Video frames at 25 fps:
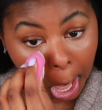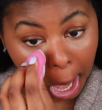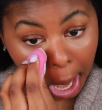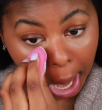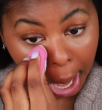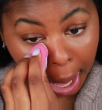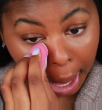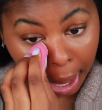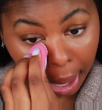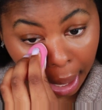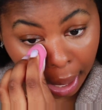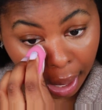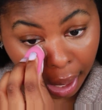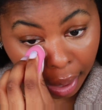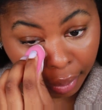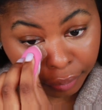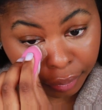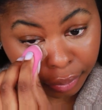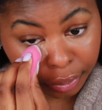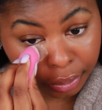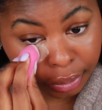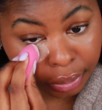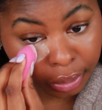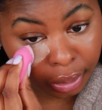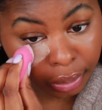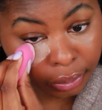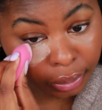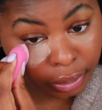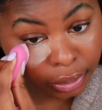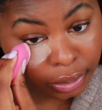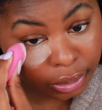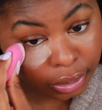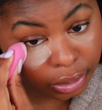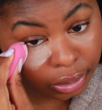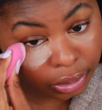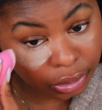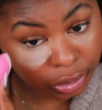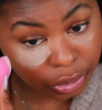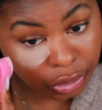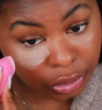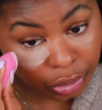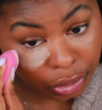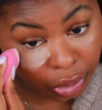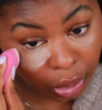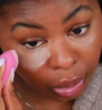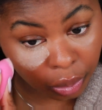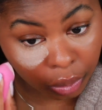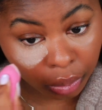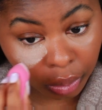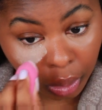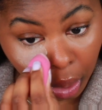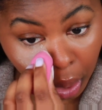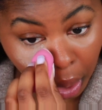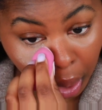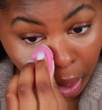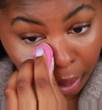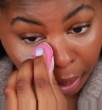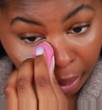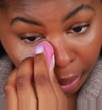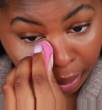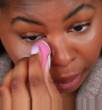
I haven't done this in so long.